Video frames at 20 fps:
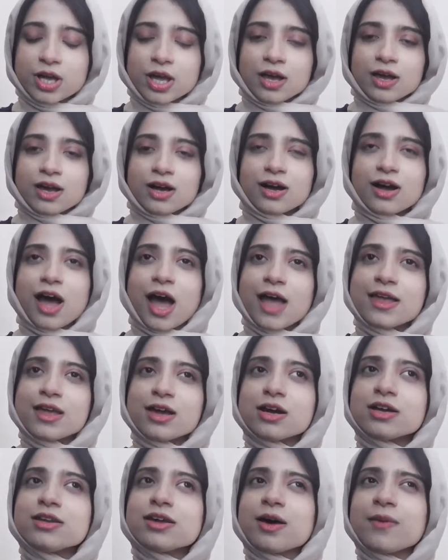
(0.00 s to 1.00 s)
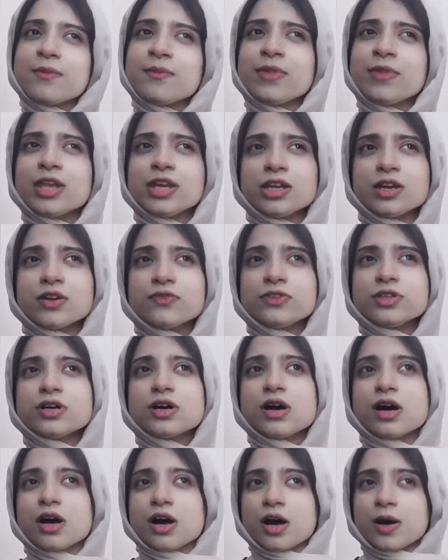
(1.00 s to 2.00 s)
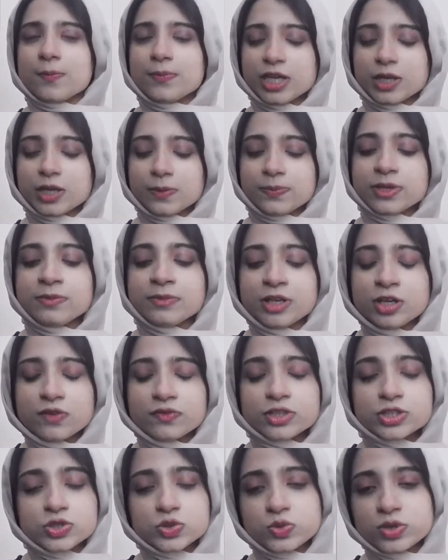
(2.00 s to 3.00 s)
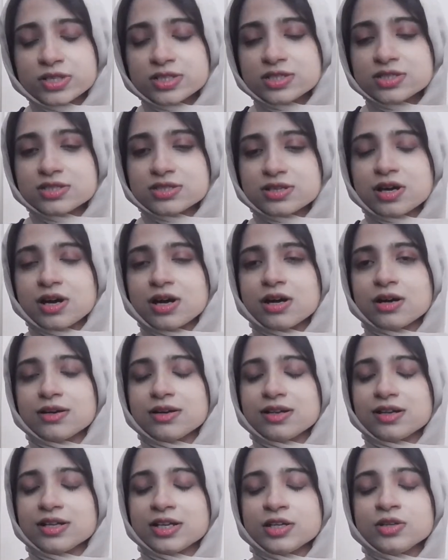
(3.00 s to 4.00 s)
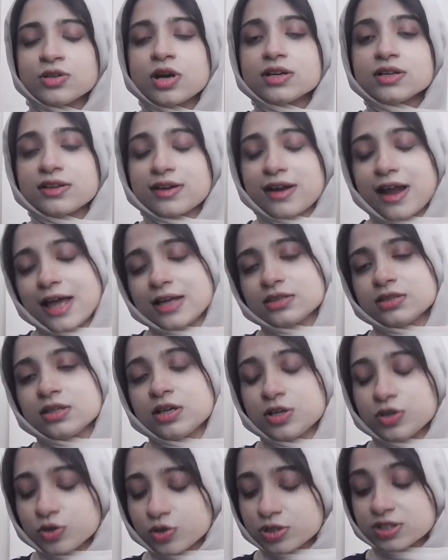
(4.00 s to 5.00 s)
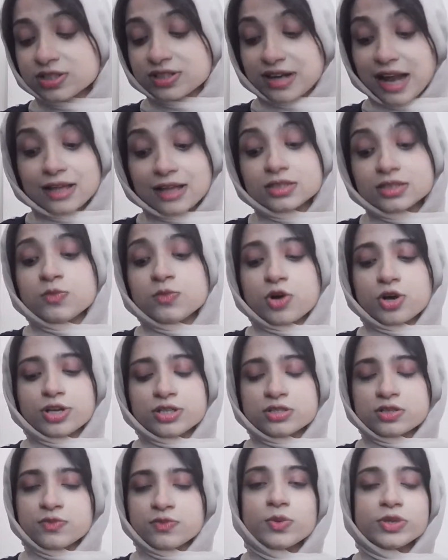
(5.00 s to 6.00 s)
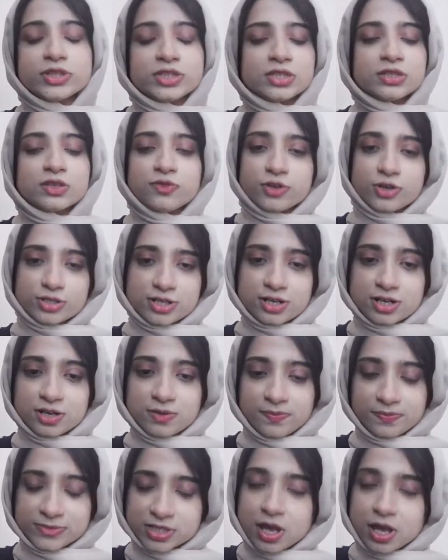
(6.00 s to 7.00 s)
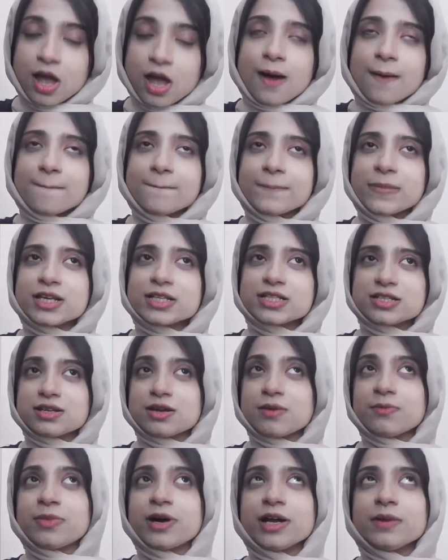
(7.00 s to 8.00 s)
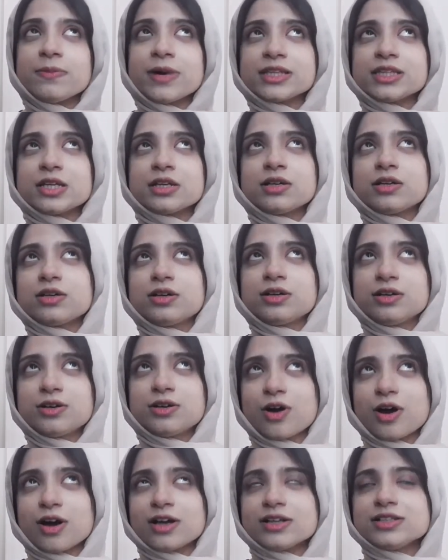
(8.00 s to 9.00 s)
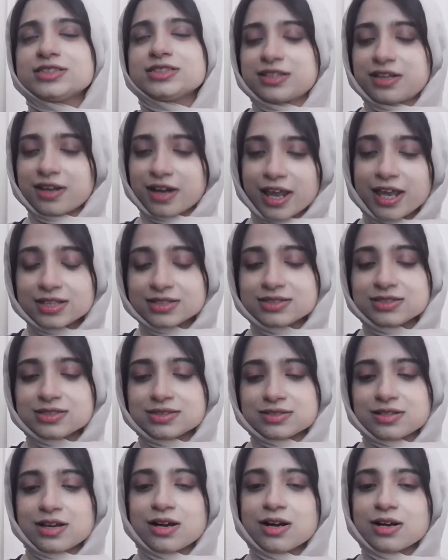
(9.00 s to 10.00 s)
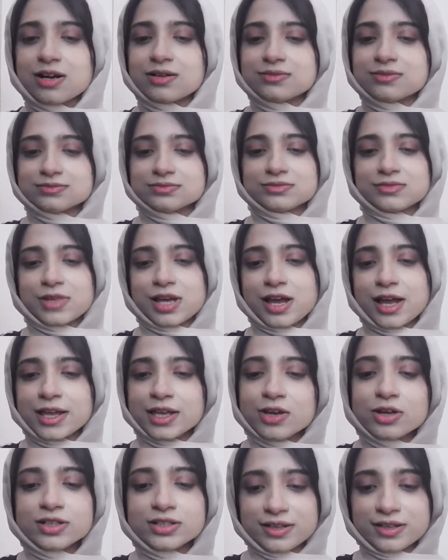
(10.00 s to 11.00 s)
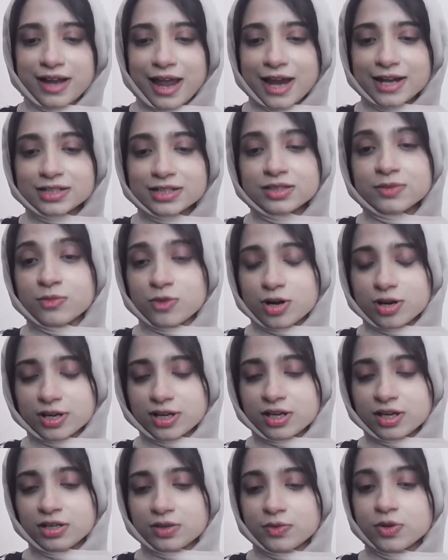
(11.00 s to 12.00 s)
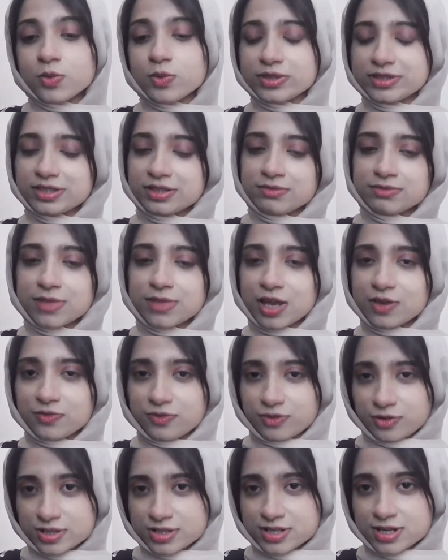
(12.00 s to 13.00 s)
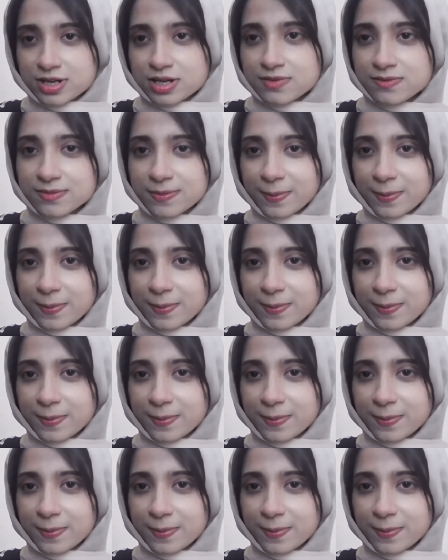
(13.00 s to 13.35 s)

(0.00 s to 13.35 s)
Uh, I heard many of the people, many of the students uh, did not crack the, don't crack the mock interview within the first attempts. But, but by the God's grace, uh, I got cracked the mock interview within my first attempt.